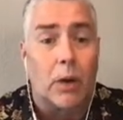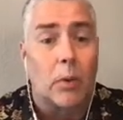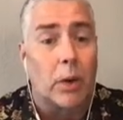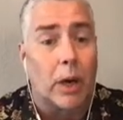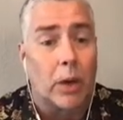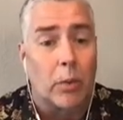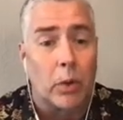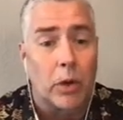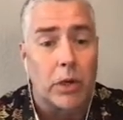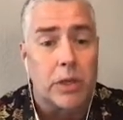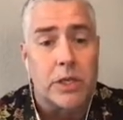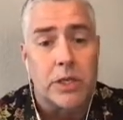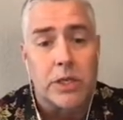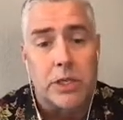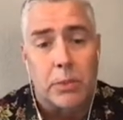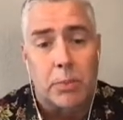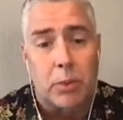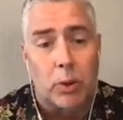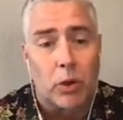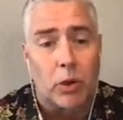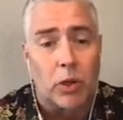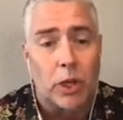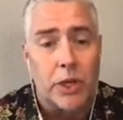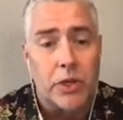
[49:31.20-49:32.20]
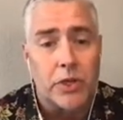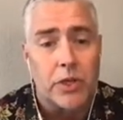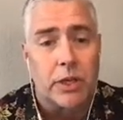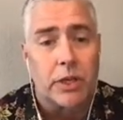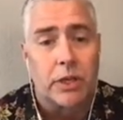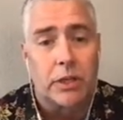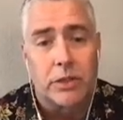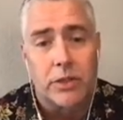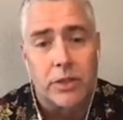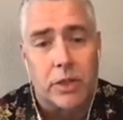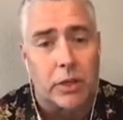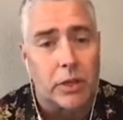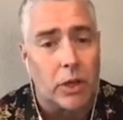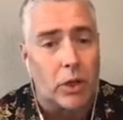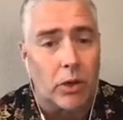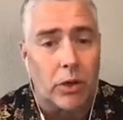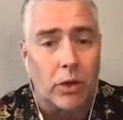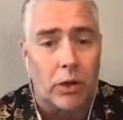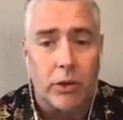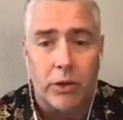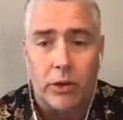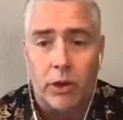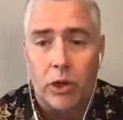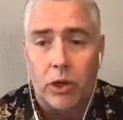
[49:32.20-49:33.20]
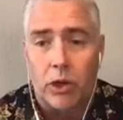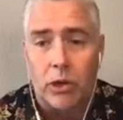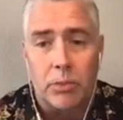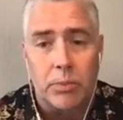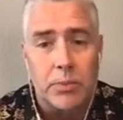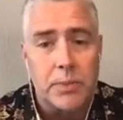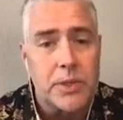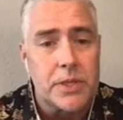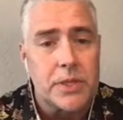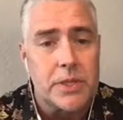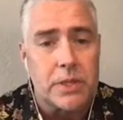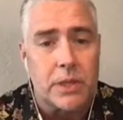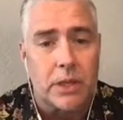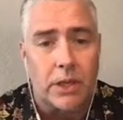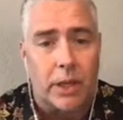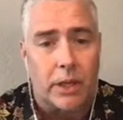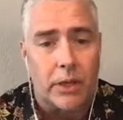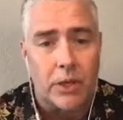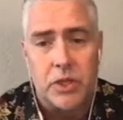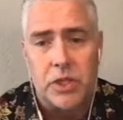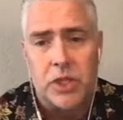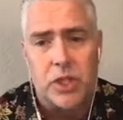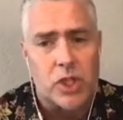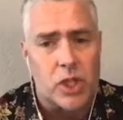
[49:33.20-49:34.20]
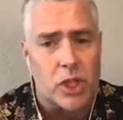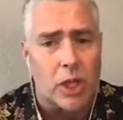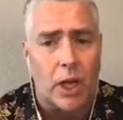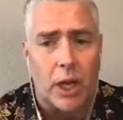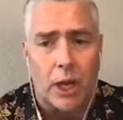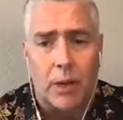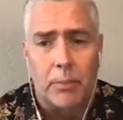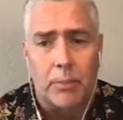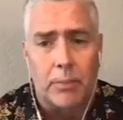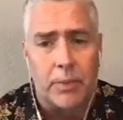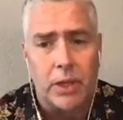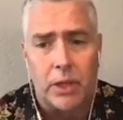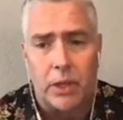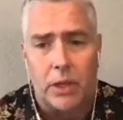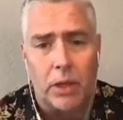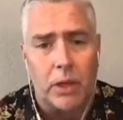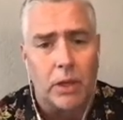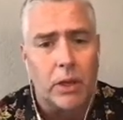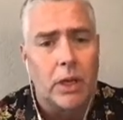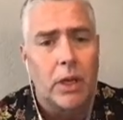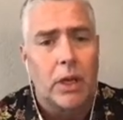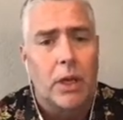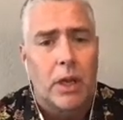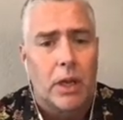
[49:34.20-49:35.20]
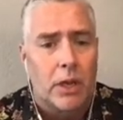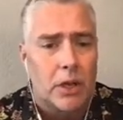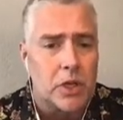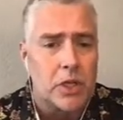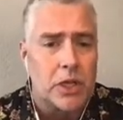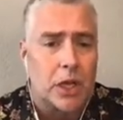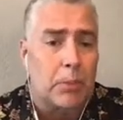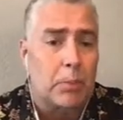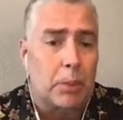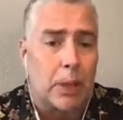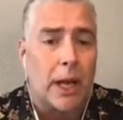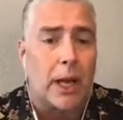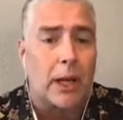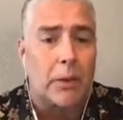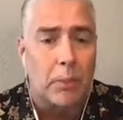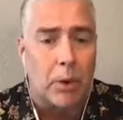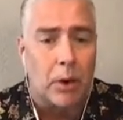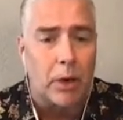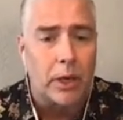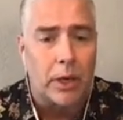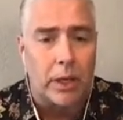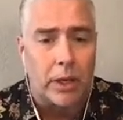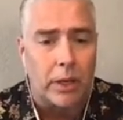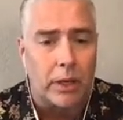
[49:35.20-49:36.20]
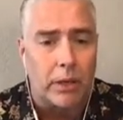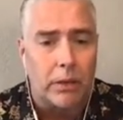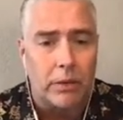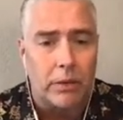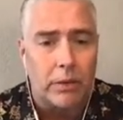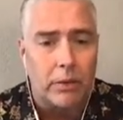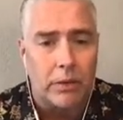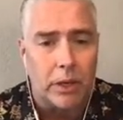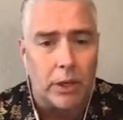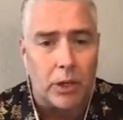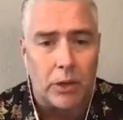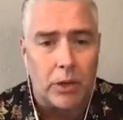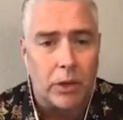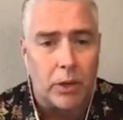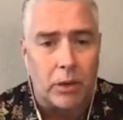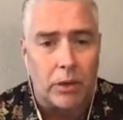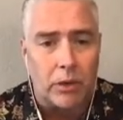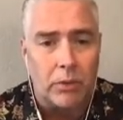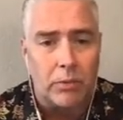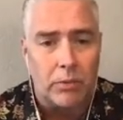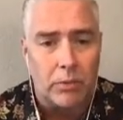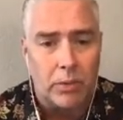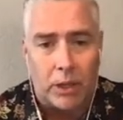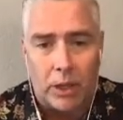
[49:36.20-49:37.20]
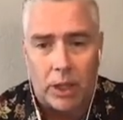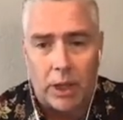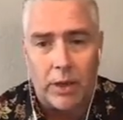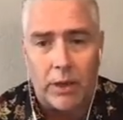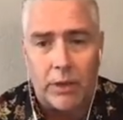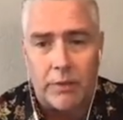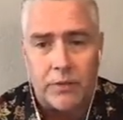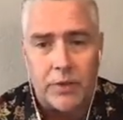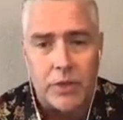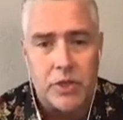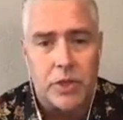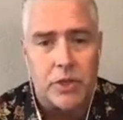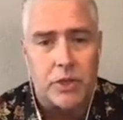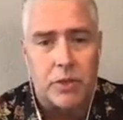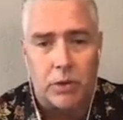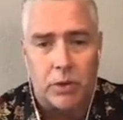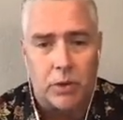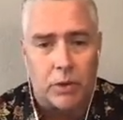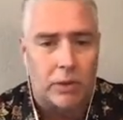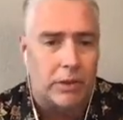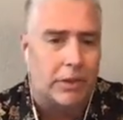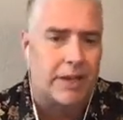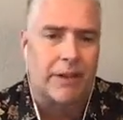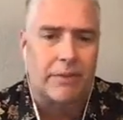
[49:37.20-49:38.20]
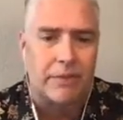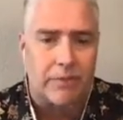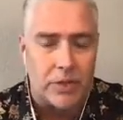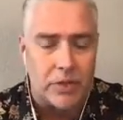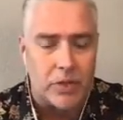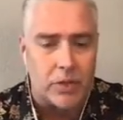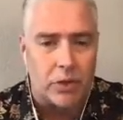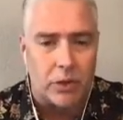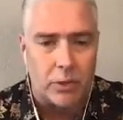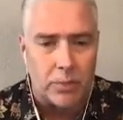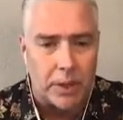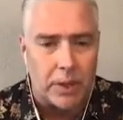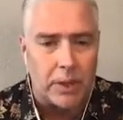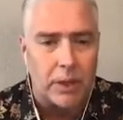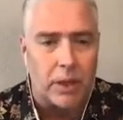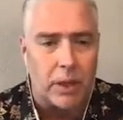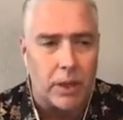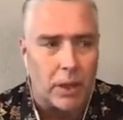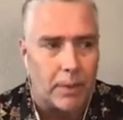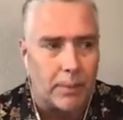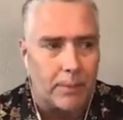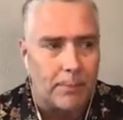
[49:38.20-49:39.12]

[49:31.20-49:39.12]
Uh, when I worked as a parole agent, so I'd go to all their homes, and there's oh. just a lot of, you know, there's like black market. You know, there a lot of the fish store or not fish store, but.